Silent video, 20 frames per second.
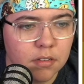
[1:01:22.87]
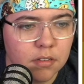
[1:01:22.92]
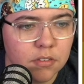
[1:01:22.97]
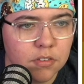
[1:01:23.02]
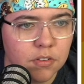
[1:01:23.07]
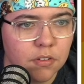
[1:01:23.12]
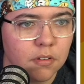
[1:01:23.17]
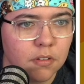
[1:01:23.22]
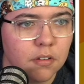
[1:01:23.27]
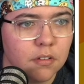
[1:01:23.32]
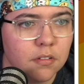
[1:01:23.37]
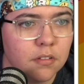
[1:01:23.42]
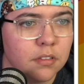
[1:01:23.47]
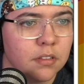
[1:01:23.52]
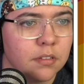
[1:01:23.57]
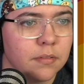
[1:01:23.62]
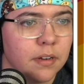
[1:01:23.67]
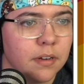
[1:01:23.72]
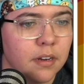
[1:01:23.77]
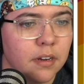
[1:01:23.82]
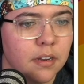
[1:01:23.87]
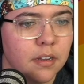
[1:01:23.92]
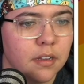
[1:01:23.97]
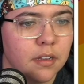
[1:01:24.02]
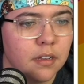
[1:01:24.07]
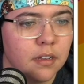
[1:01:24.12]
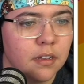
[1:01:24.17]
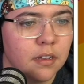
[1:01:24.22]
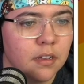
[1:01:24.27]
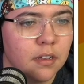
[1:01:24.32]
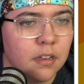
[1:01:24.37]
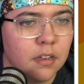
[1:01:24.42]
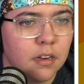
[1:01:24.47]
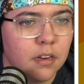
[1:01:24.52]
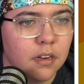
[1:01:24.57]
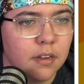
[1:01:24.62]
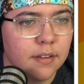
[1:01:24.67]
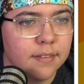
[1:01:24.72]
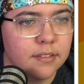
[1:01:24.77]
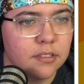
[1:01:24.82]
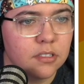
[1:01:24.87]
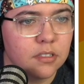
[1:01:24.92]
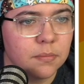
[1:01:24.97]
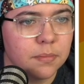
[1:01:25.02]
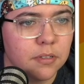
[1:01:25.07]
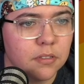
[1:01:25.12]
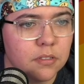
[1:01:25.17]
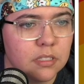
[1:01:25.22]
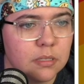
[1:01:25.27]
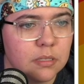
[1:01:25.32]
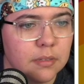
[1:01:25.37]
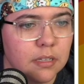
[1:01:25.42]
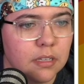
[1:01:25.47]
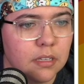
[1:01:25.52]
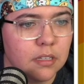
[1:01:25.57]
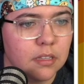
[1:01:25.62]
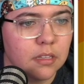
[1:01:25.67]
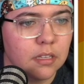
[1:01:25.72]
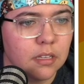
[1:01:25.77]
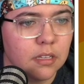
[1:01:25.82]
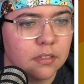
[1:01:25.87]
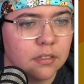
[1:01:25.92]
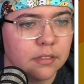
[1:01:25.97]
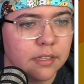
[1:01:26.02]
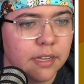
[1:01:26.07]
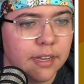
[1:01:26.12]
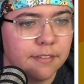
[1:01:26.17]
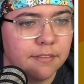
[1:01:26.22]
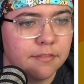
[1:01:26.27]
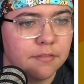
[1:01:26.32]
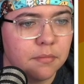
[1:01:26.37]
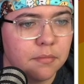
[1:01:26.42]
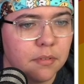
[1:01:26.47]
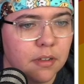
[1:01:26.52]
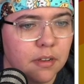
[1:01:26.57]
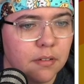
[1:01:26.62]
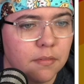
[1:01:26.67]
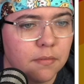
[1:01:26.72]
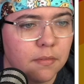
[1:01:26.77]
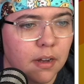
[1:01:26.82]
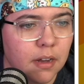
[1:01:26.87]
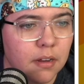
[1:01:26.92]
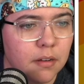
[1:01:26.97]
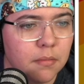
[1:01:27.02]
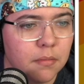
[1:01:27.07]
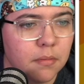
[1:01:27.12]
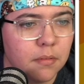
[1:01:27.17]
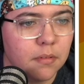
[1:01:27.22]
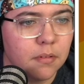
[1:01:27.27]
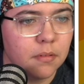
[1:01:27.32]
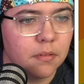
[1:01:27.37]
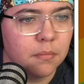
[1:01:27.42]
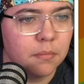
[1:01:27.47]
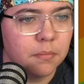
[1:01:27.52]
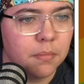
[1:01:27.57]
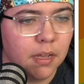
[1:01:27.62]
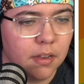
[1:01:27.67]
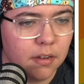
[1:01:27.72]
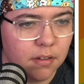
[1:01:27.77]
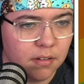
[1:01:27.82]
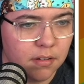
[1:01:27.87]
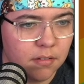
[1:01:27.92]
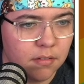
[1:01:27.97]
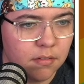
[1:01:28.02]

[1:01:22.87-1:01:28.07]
So encoder 3 is supposed to be the left and right button.